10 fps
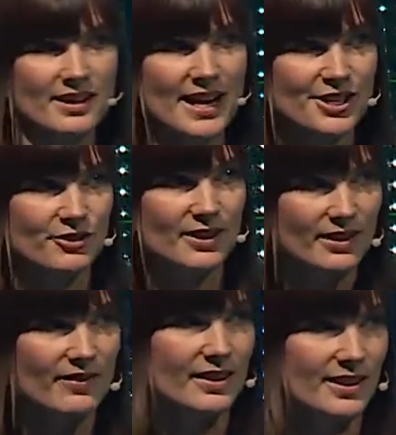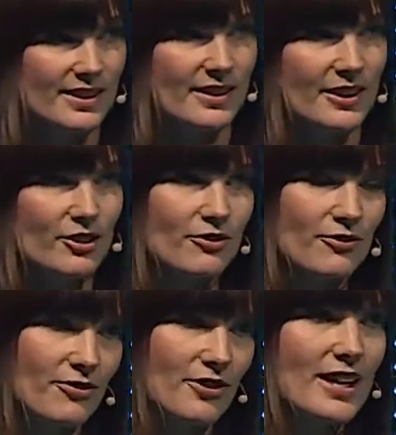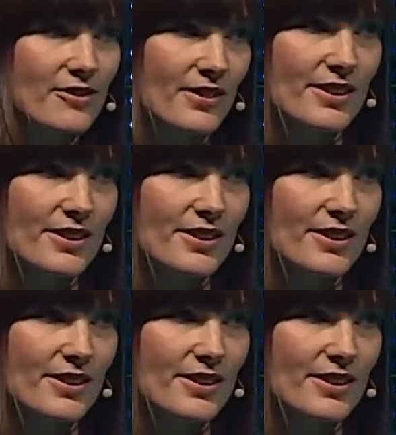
are actually living this kind of life in